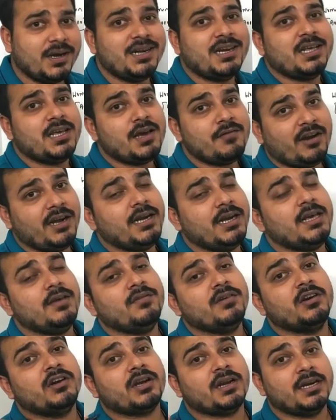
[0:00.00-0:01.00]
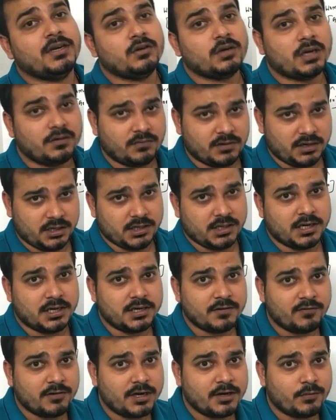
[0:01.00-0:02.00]
In T F I D F we are trying to convert in a
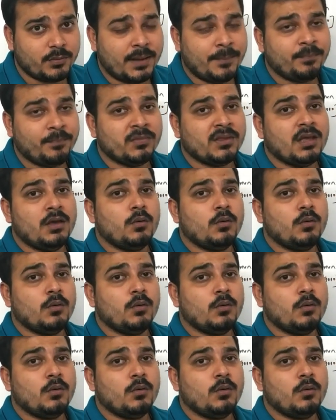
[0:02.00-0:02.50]
different way,